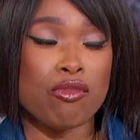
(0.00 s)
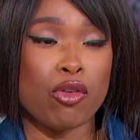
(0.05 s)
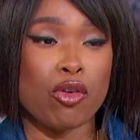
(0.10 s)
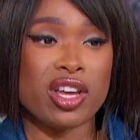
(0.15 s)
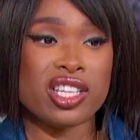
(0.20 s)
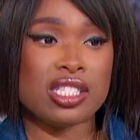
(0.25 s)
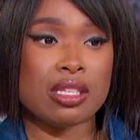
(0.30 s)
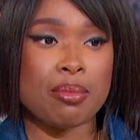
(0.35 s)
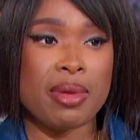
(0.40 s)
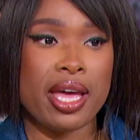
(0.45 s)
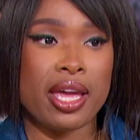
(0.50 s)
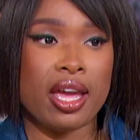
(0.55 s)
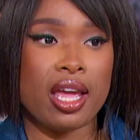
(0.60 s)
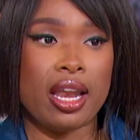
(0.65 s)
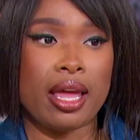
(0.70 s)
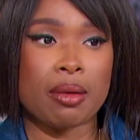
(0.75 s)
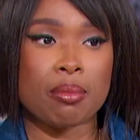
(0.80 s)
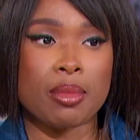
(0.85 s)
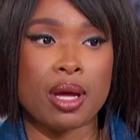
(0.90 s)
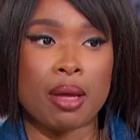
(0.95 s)
voice in my head,
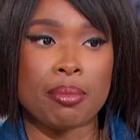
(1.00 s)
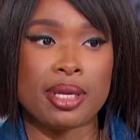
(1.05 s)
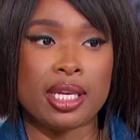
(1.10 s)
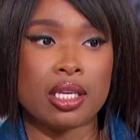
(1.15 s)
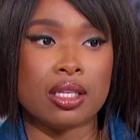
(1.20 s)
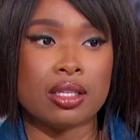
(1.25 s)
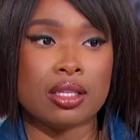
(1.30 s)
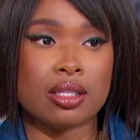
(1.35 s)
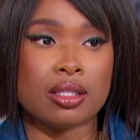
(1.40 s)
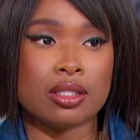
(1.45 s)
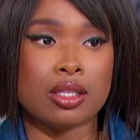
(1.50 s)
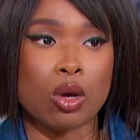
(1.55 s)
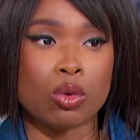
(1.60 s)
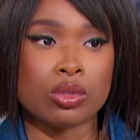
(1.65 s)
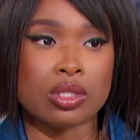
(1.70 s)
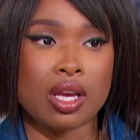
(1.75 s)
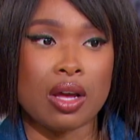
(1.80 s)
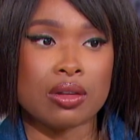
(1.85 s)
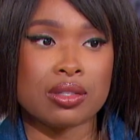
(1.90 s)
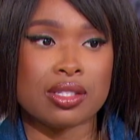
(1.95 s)
like, Mommy,
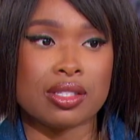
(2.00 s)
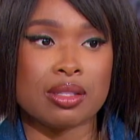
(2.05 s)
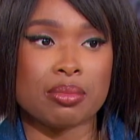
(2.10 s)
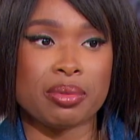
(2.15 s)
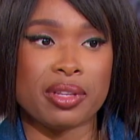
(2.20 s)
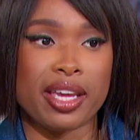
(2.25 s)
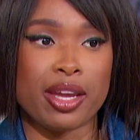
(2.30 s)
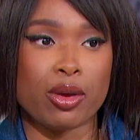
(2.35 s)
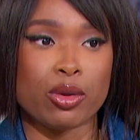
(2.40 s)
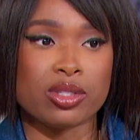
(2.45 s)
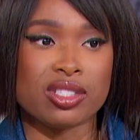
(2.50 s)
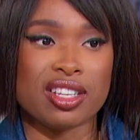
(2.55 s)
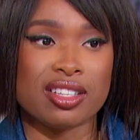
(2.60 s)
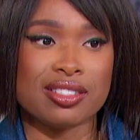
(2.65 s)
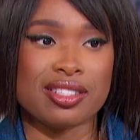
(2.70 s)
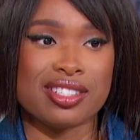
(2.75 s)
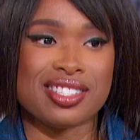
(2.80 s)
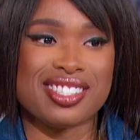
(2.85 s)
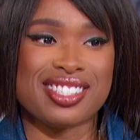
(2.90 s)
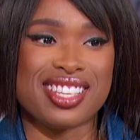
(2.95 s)
don't talk to the players.
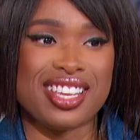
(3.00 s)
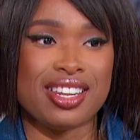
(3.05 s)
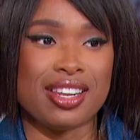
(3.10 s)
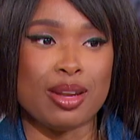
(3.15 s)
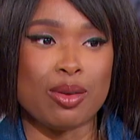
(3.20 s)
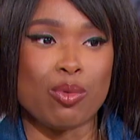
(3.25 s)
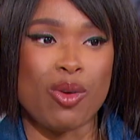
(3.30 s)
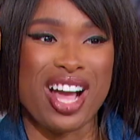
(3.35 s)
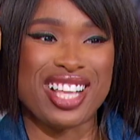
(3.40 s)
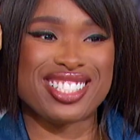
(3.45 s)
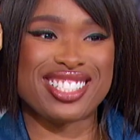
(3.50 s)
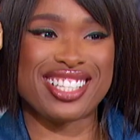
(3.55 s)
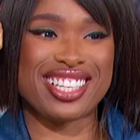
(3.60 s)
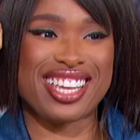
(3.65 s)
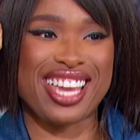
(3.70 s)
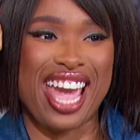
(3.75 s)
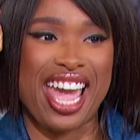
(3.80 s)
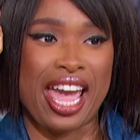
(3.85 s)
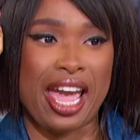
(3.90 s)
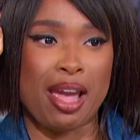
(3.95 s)
Just sit and watch the
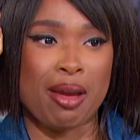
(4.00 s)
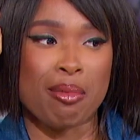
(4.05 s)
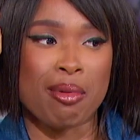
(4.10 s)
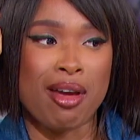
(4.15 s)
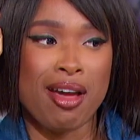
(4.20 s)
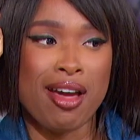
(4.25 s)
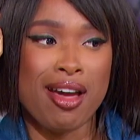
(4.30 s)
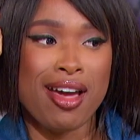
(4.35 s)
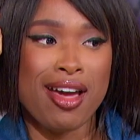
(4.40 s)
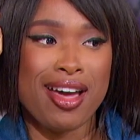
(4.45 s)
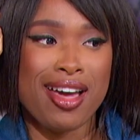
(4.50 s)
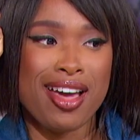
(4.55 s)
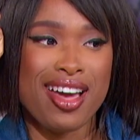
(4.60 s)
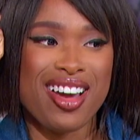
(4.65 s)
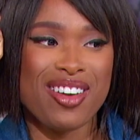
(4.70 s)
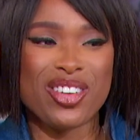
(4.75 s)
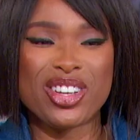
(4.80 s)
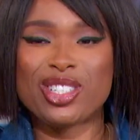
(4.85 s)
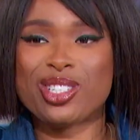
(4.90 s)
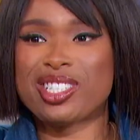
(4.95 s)
game
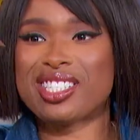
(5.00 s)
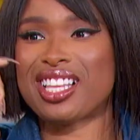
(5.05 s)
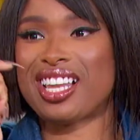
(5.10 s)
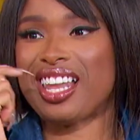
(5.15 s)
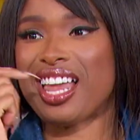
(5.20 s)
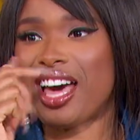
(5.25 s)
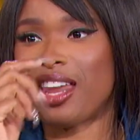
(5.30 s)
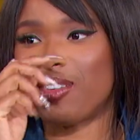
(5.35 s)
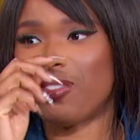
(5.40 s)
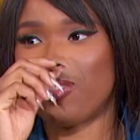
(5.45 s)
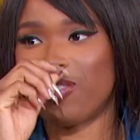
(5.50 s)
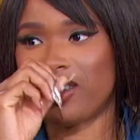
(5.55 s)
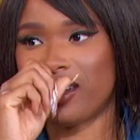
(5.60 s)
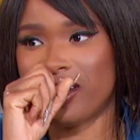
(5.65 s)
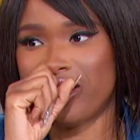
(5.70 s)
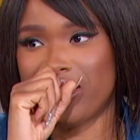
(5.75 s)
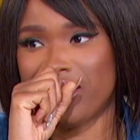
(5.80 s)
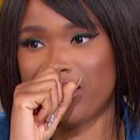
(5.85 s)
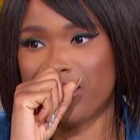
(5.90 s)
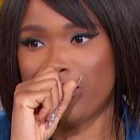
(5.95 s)
which is a lot of
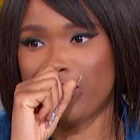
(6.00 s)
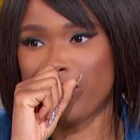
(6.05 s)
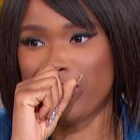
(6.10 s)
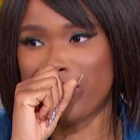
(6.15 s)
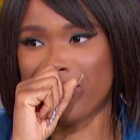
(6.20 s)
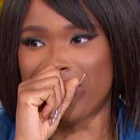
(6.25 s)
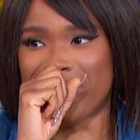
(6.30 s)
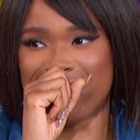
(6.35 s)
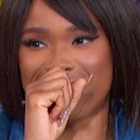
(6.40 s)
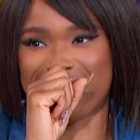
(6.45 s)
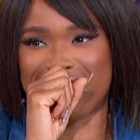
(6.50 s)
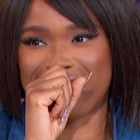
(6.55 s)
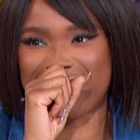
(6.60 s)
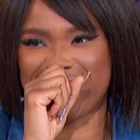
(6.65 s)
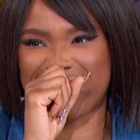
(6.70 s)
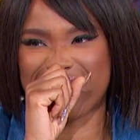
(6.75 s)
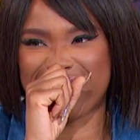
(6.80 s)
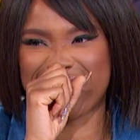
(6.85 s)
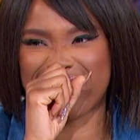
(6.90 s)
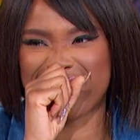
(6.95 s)
fun.
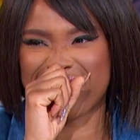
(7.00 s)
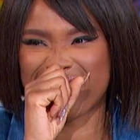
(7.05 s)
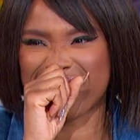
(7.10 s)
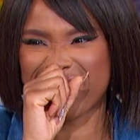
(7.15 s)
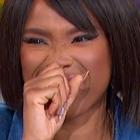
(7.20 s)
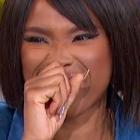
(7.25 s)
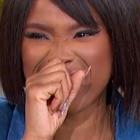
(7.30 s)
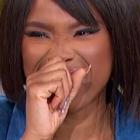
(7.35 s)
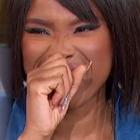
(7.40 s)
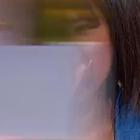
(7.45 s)
That's hilarious.